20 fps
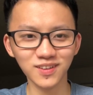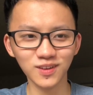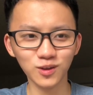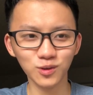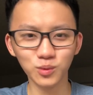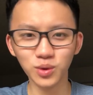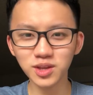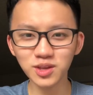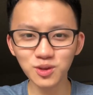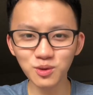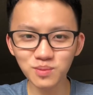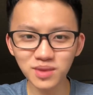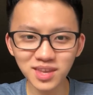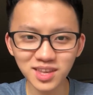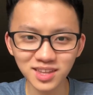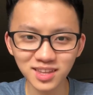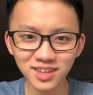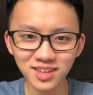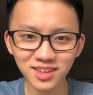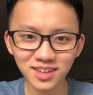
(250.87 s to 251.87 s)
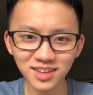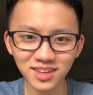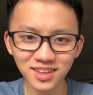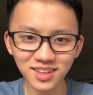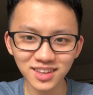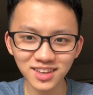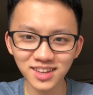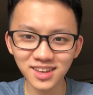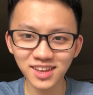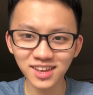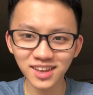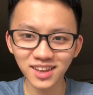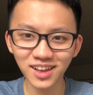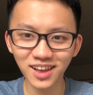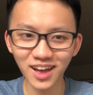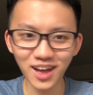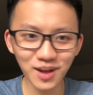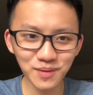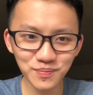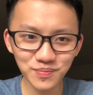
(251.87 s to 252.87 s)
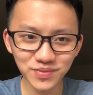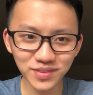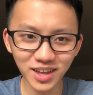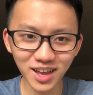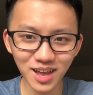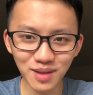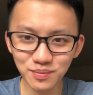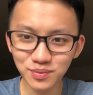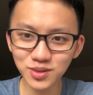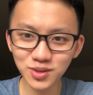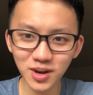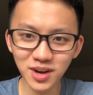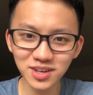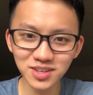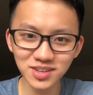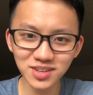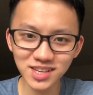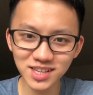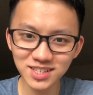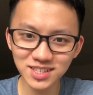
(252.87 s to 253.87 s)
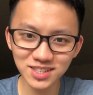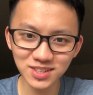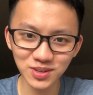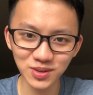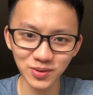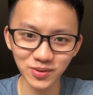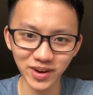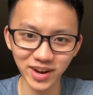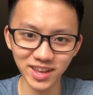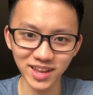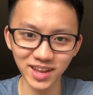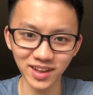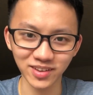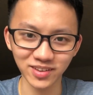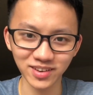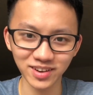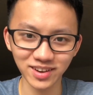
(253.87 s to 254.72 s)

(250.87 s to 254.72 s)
What do you mean? I'm trying to listen to you right now.